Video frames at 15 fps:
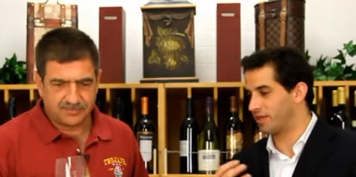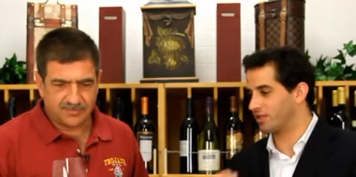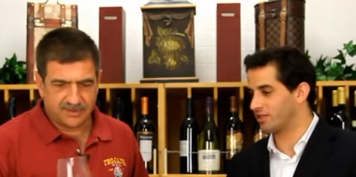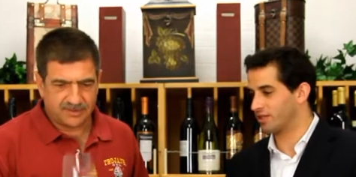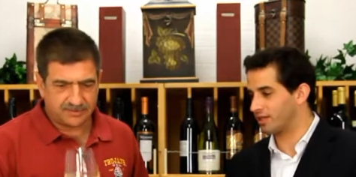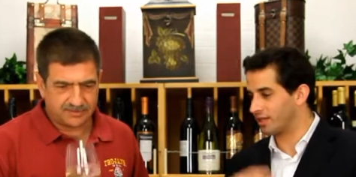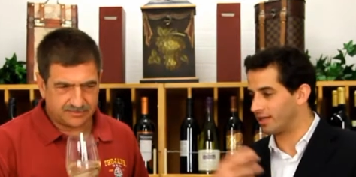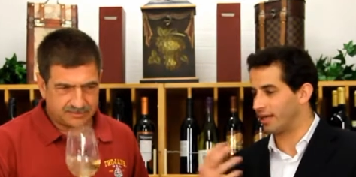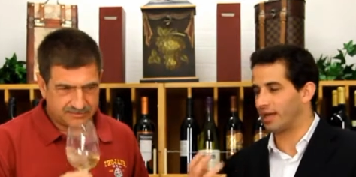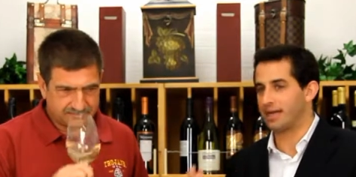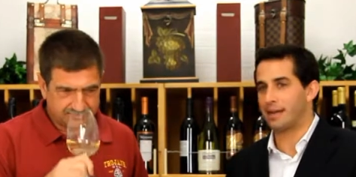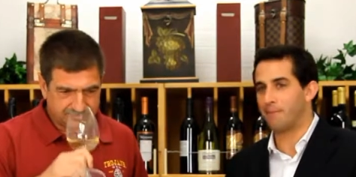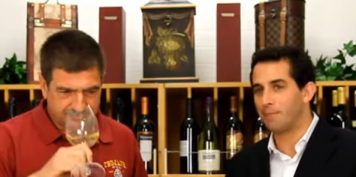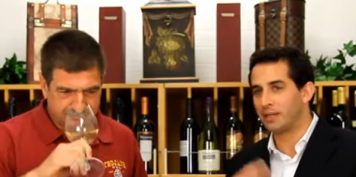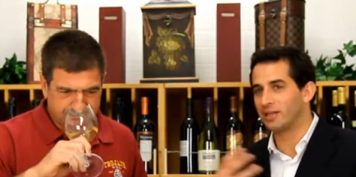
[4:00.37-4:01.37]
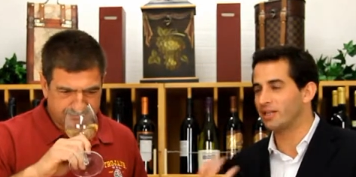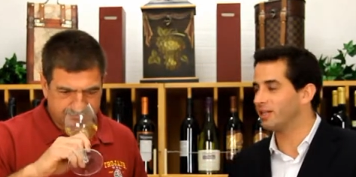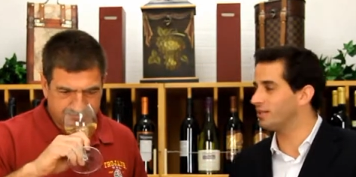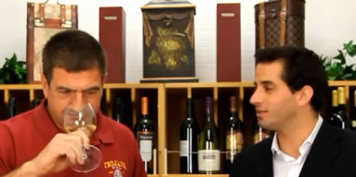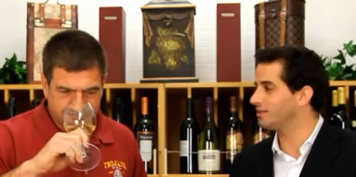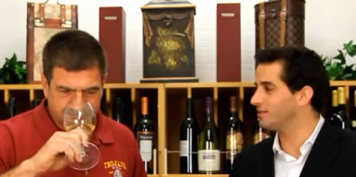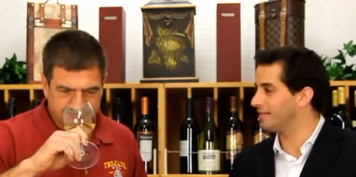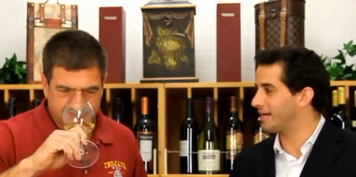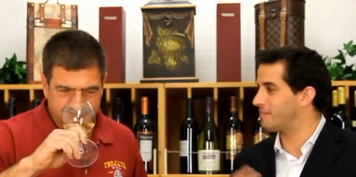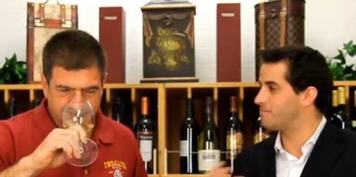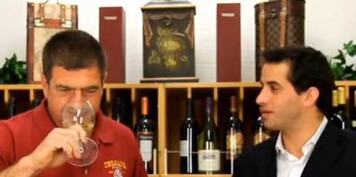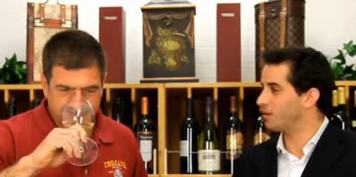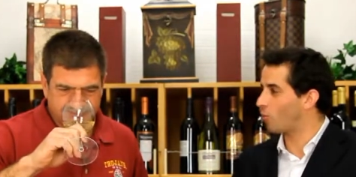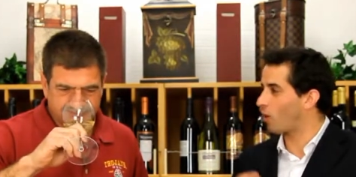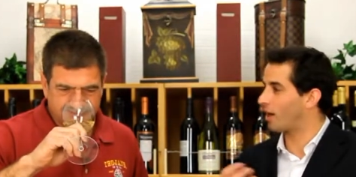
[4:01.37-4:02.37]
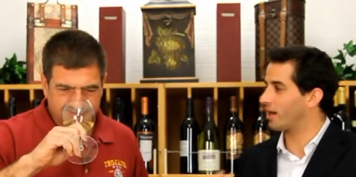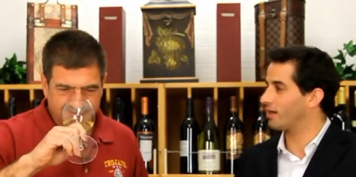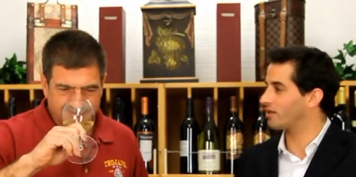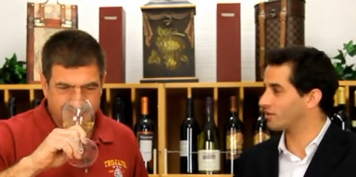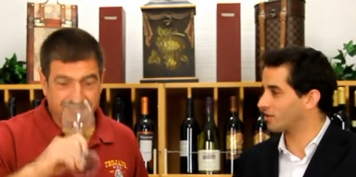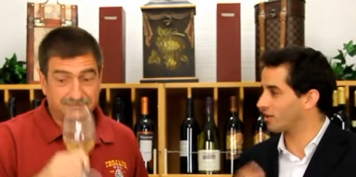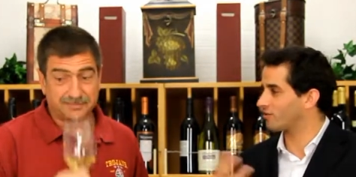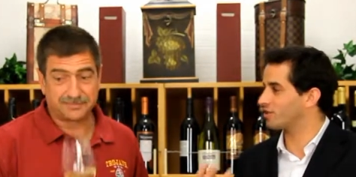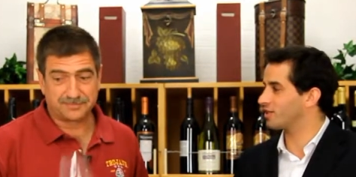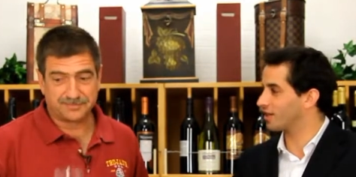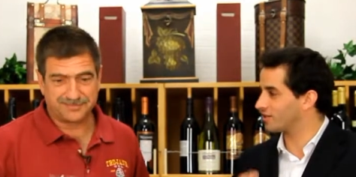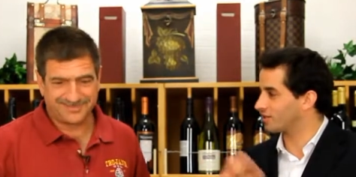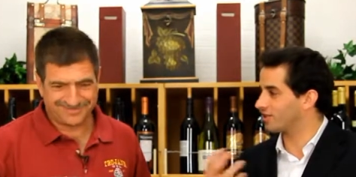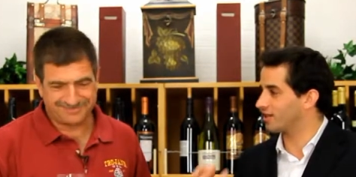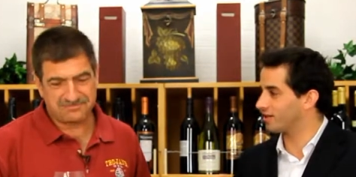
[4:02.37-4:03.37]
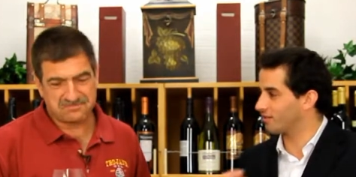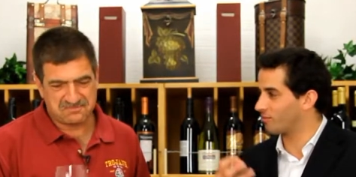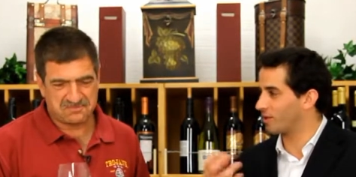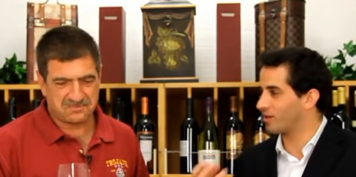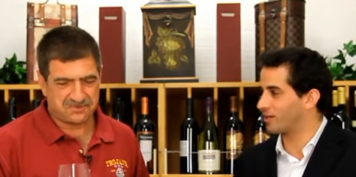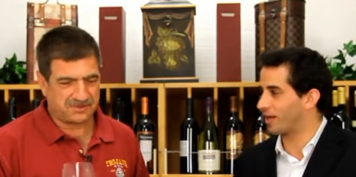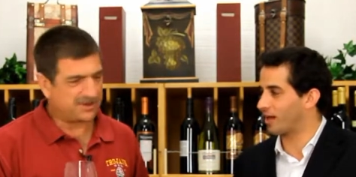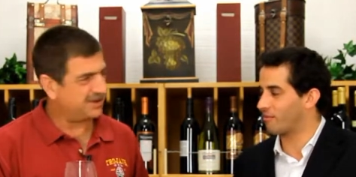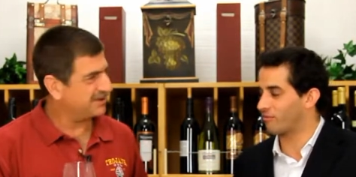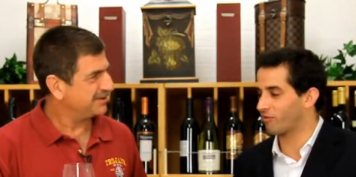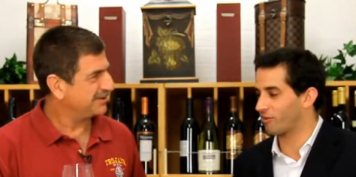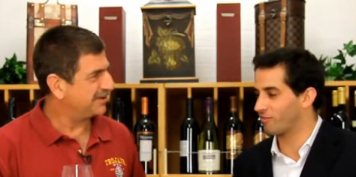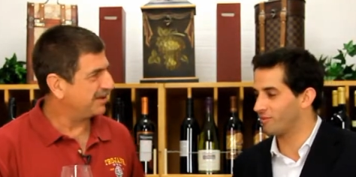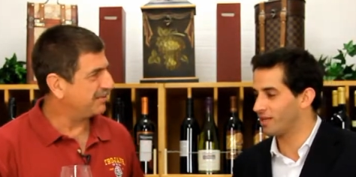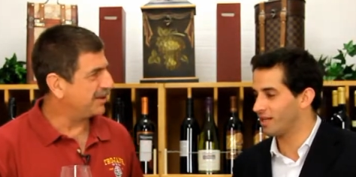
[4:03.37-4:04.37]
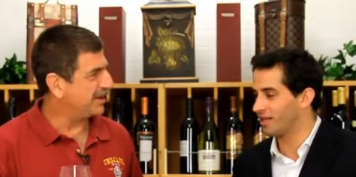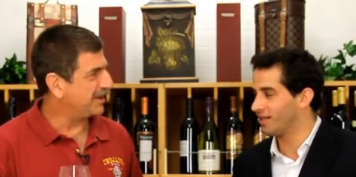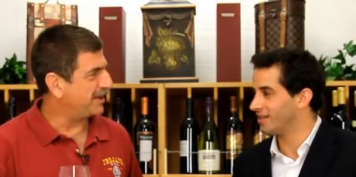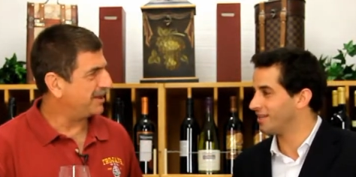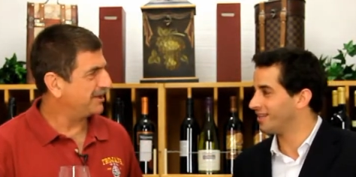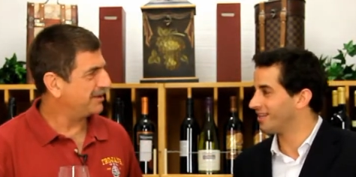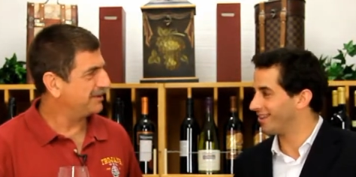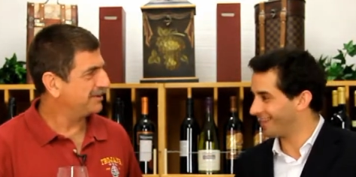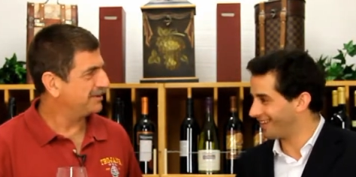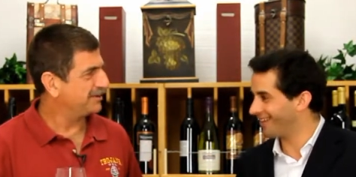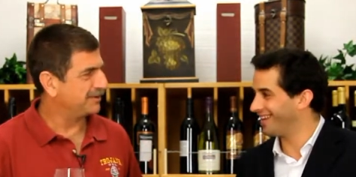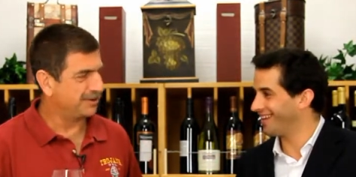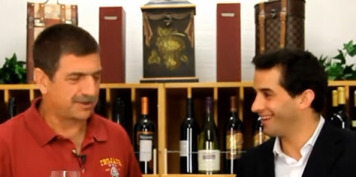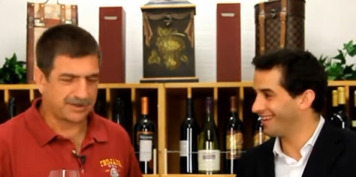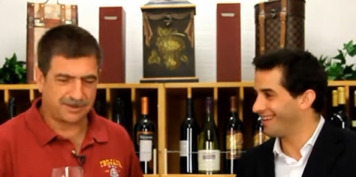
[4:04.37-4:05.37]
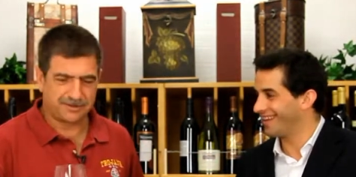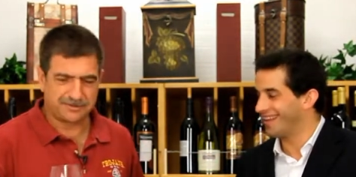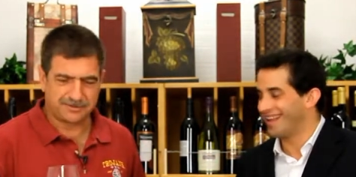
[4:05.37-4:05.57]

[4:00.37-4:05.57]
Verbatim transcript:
Speaker 1: it's a, an appealing, yummy wine. So mm -hmm. that's mm-hmm. that's the, where it came from. I'll buy that. Uh, okay.